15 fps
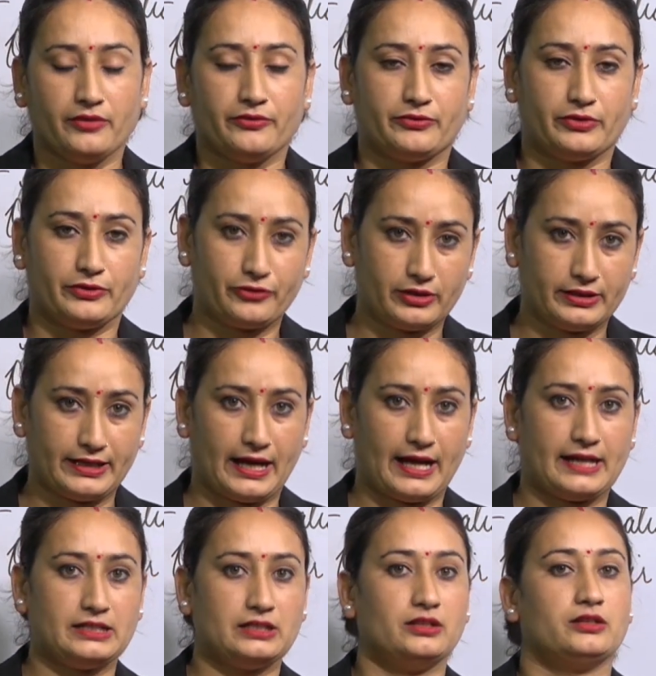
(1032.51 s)
Before
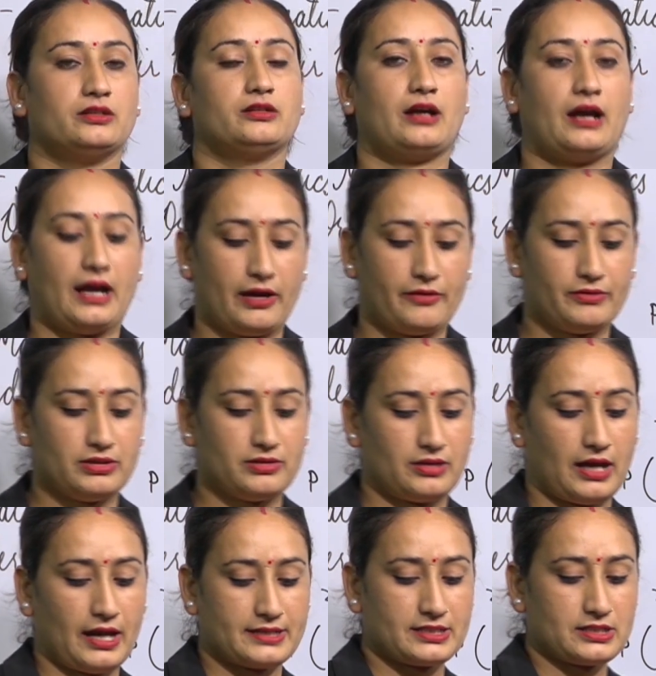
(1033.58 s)
that,
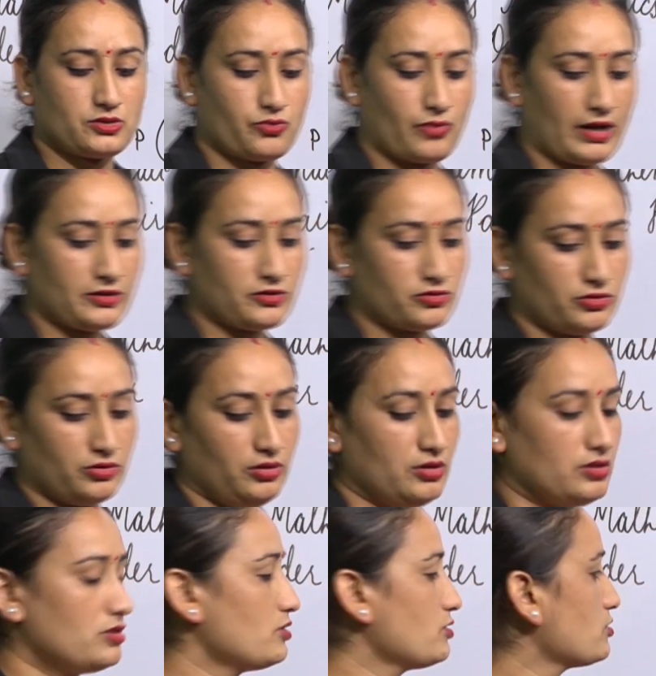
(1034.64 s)
I just want to
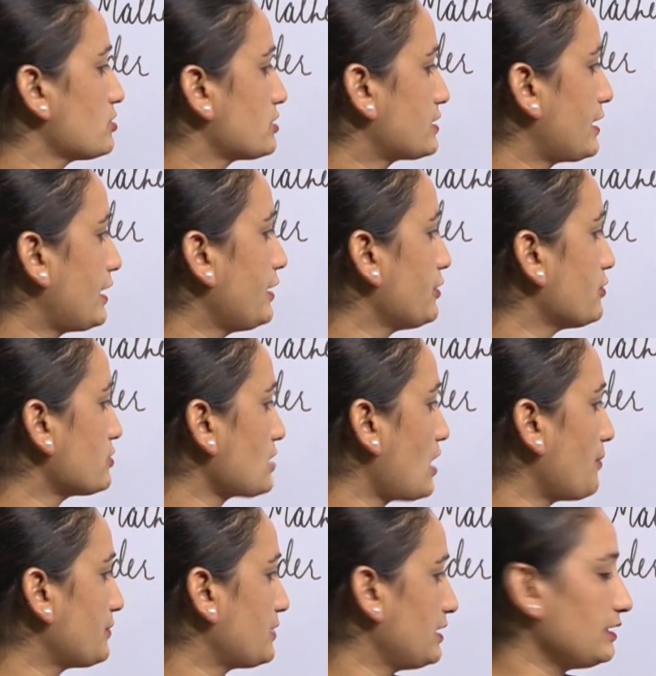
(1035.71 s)
say you
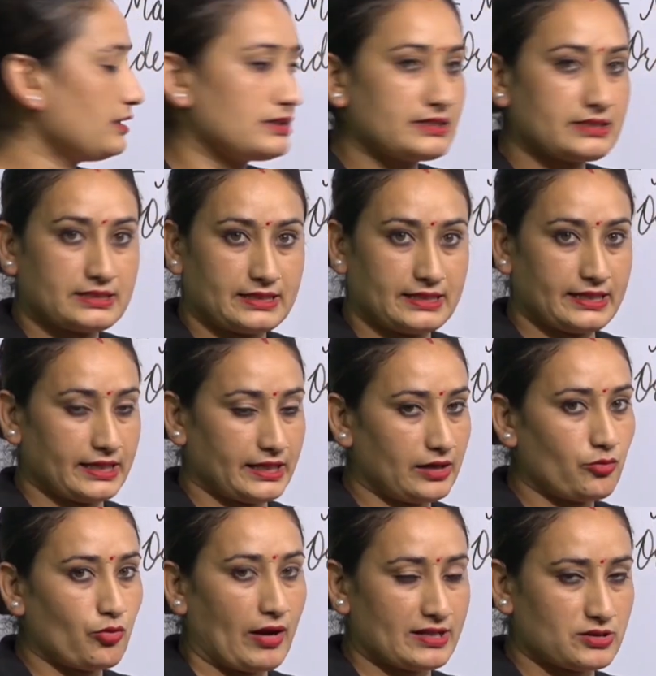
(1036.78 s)
something. See here,
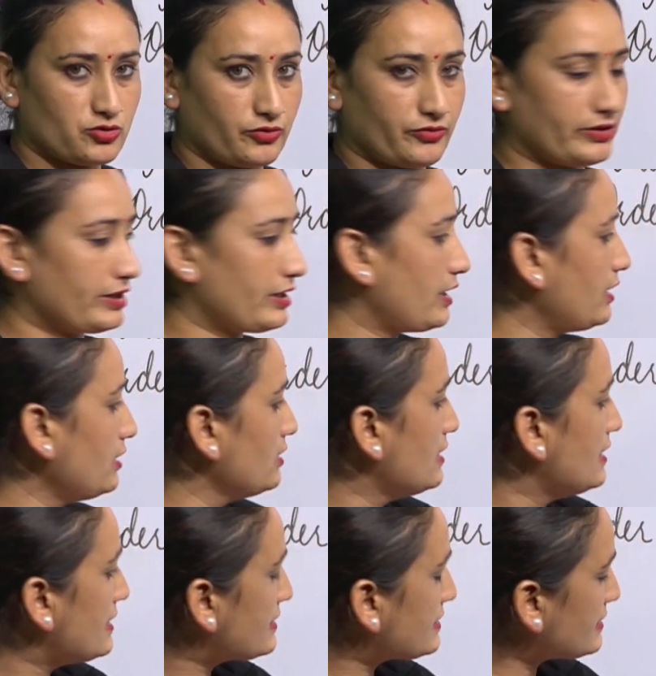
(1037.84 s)
watch over here.
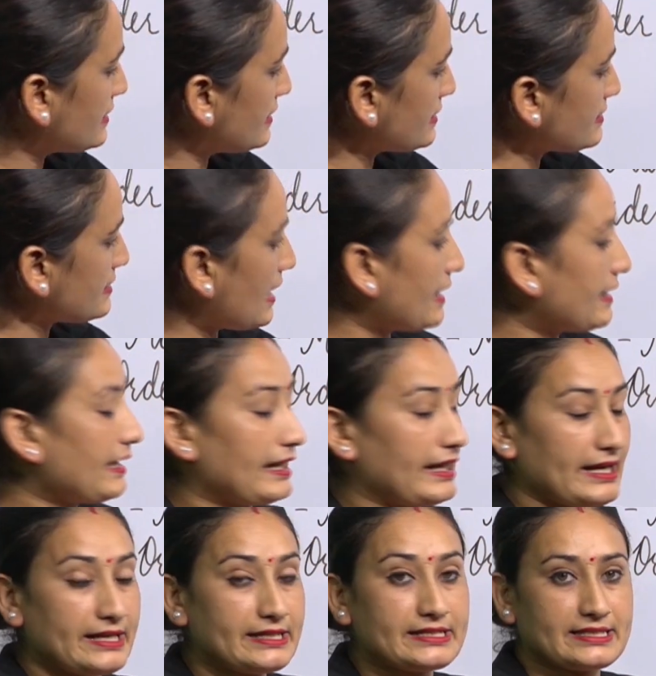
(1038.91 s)
6 and
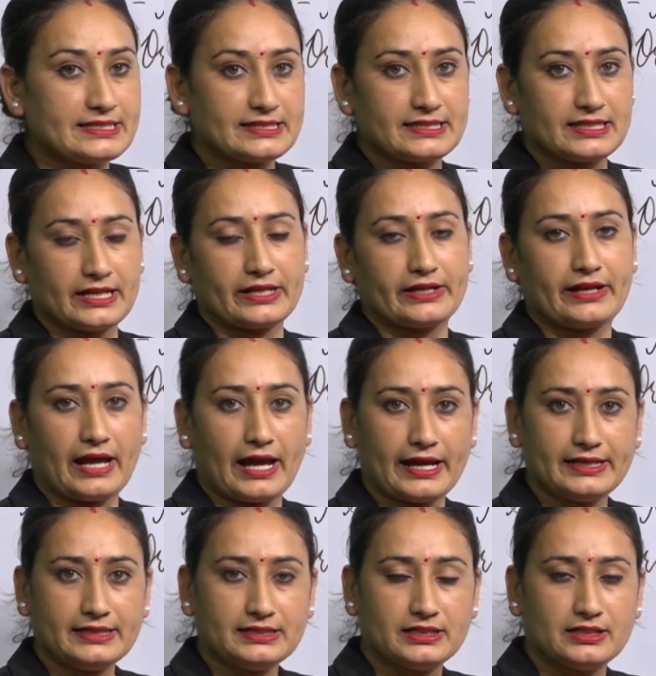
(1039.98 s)
8 is there,
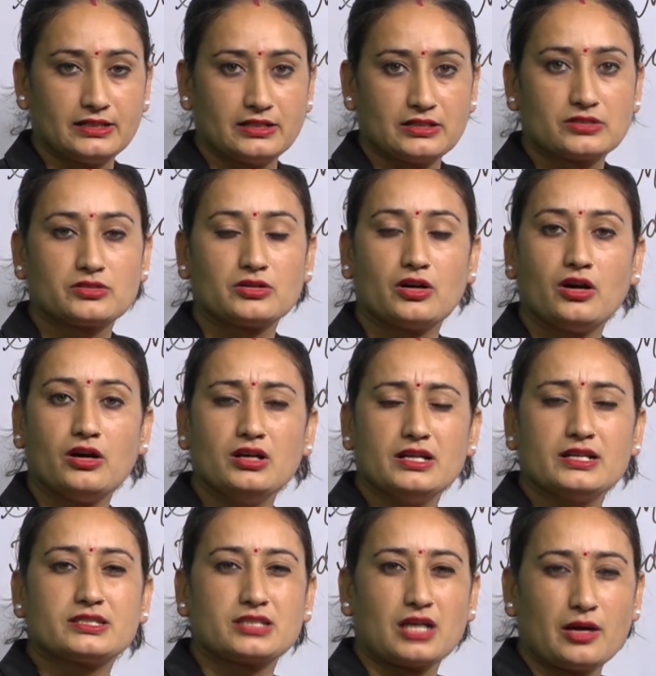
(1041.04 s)
right? So,
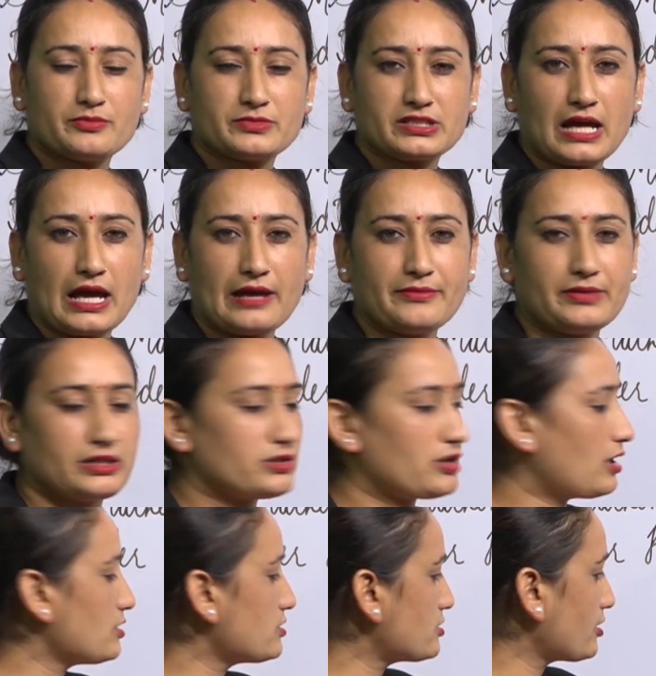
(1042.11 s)
sometime it
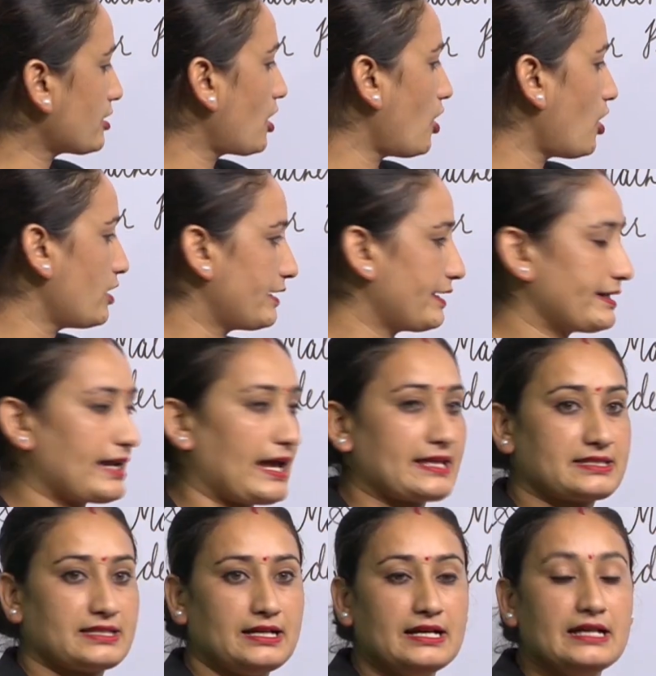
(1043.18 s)
also called it as
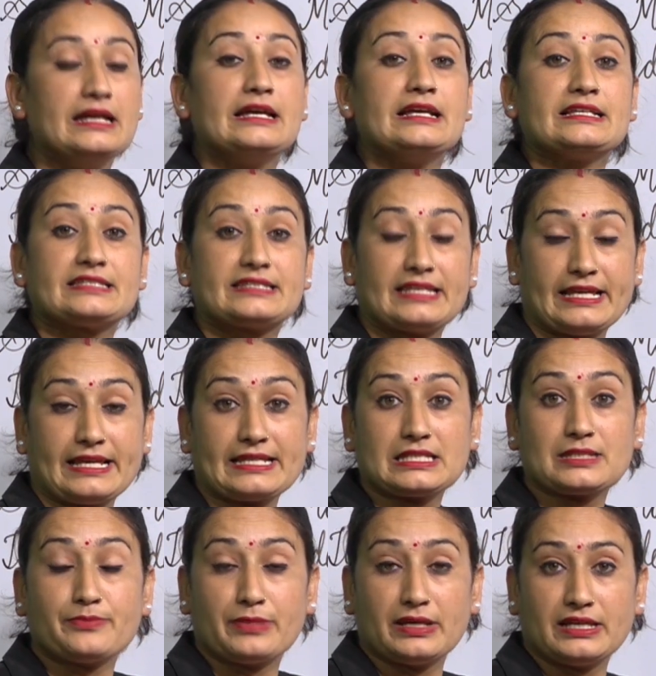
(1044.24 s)
a
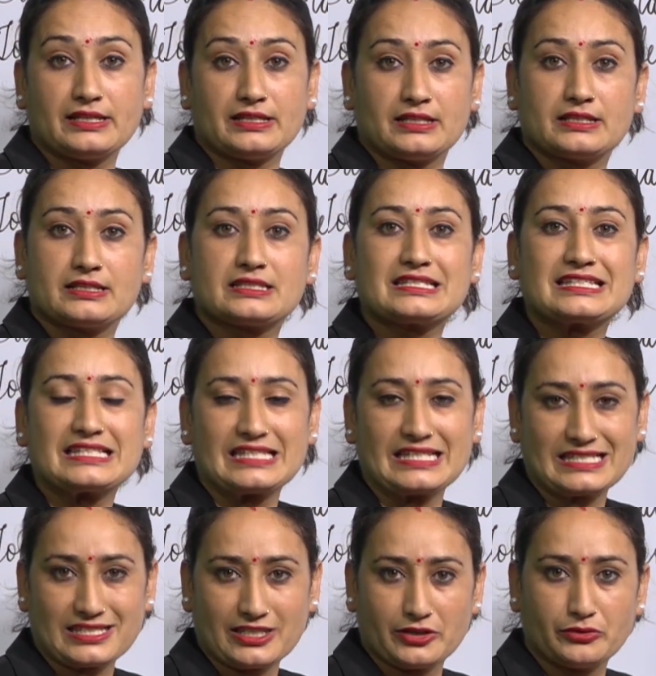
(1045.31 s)
6 means
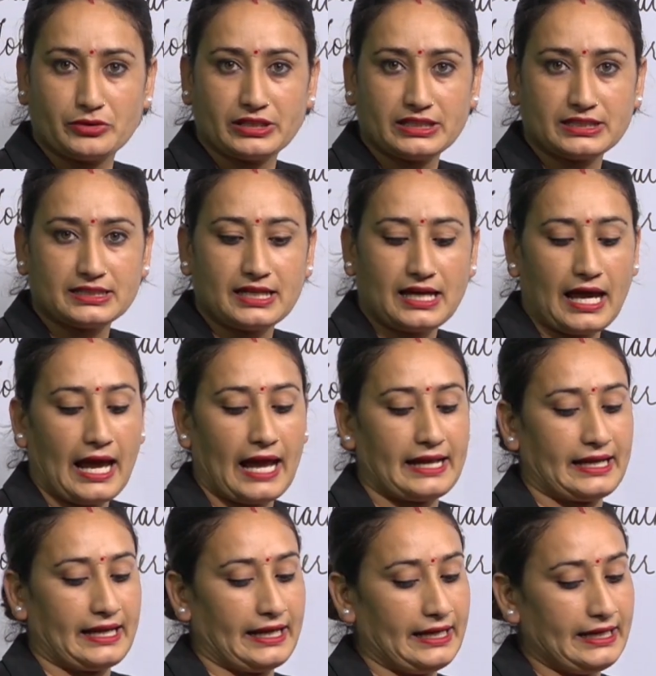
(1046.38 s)
6 unit and
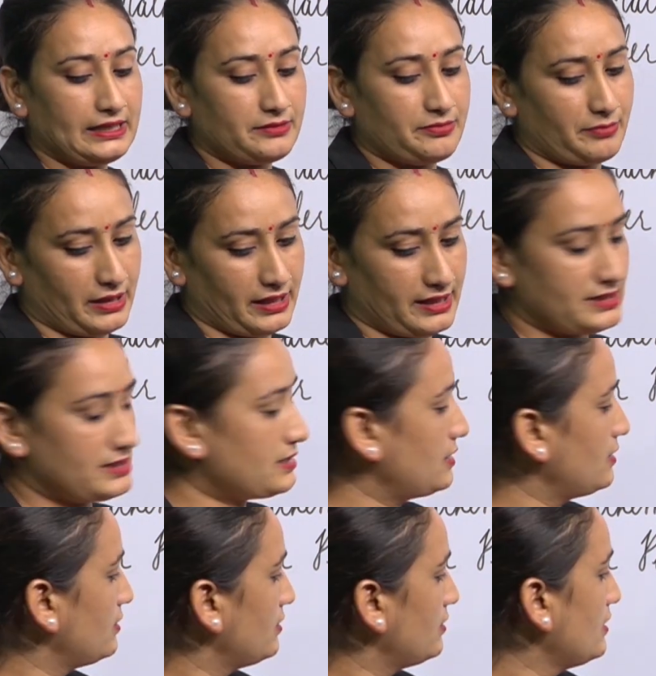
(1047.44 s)
8 means
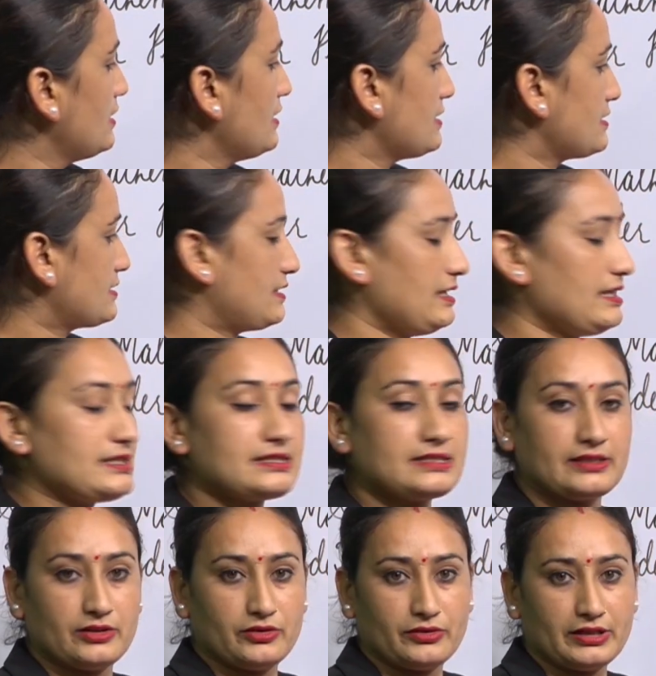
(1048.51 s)
6
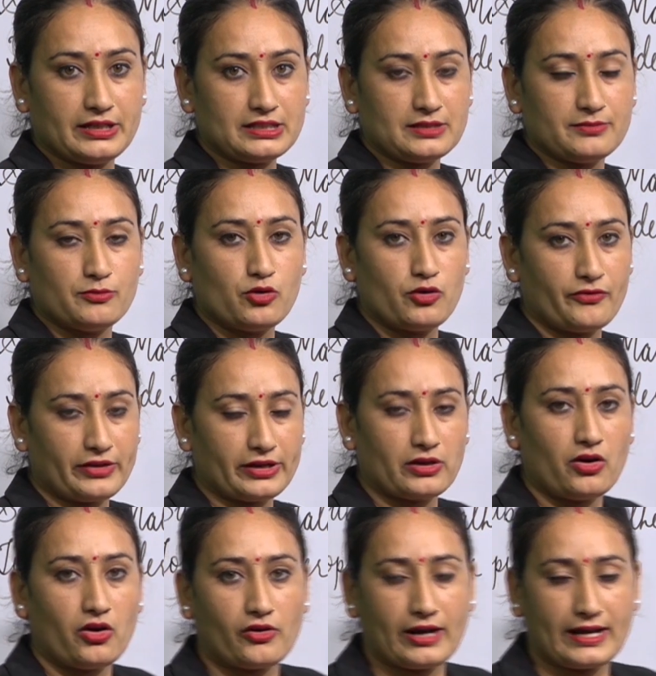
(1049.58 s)
unit moving
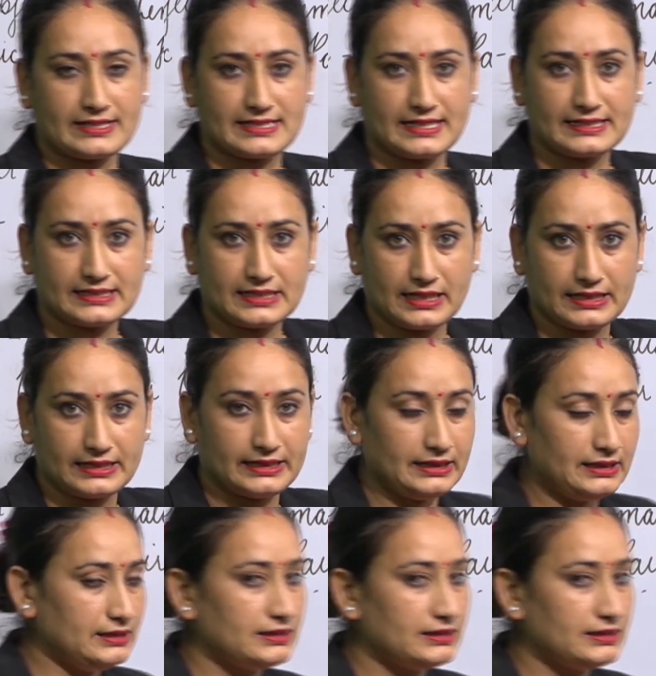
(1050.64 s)
horizontally.